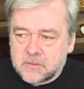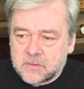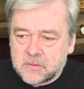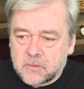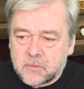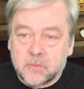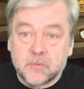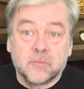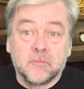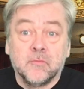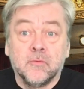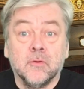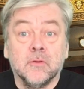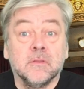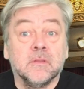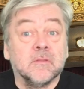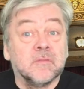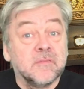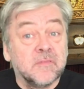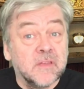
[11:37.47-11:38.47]
or the root and
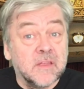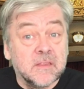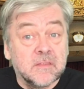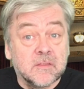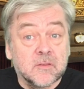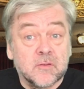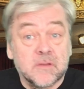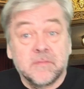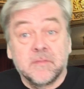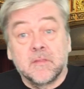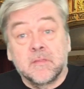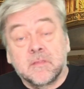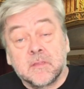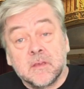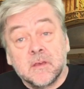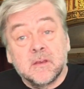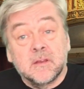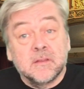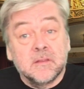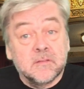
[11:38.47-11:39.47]
the fifth, or even the
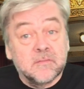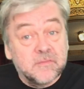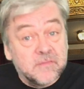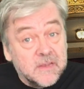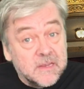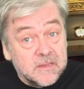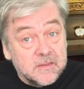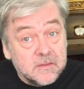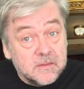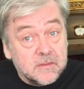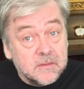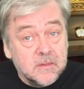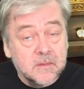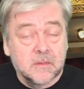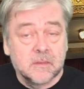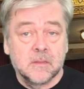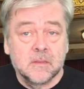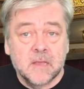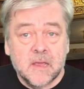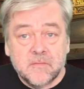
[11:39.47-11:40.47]
third and the fifth.
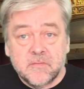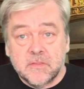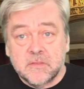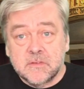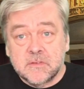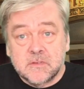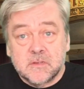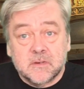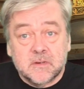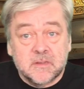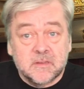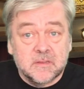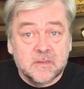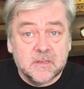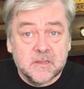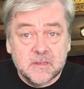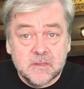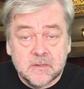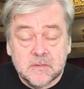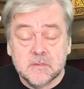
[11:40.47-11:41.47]
Everything's done in
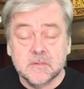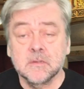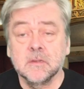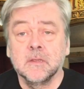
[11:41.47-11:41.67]
thirds,